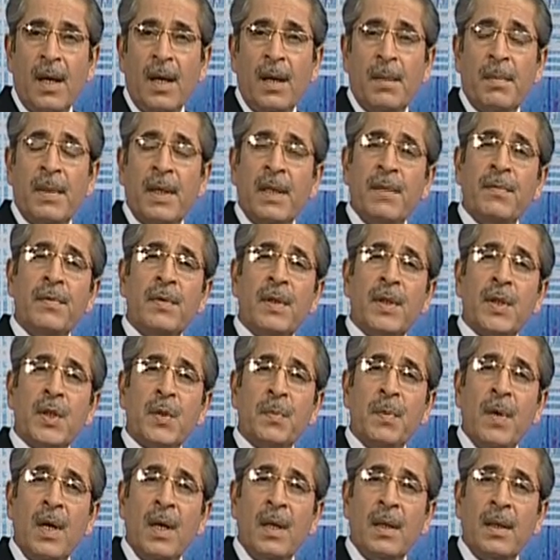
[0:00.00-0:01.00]
But if you're a
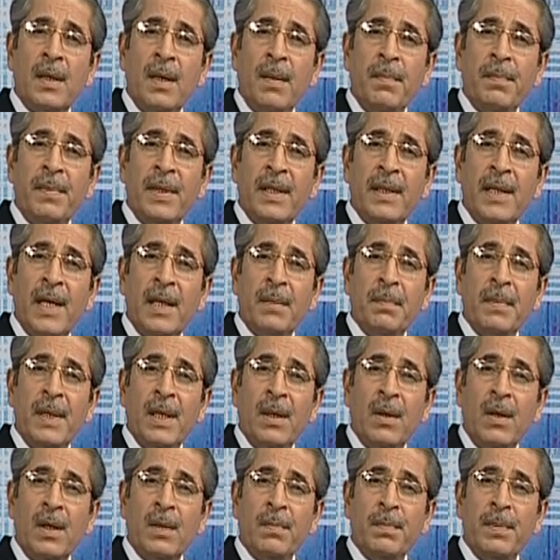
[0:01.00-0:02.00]
small company that may
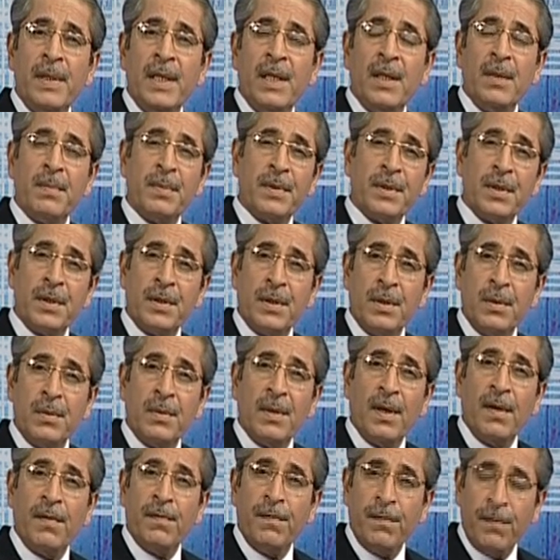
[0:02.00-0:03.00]
not be in a position to
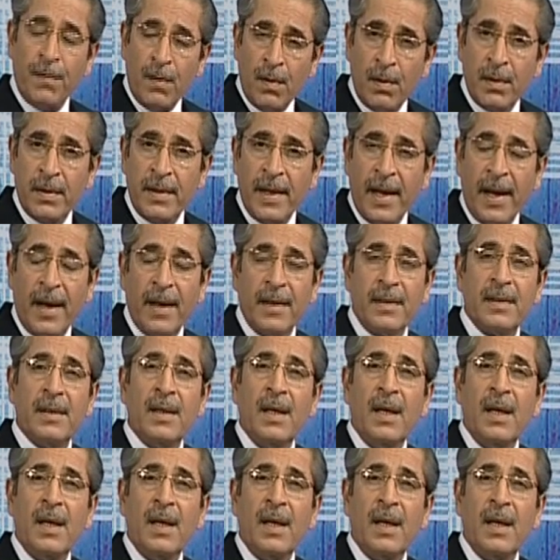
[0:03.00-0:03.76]
afford that,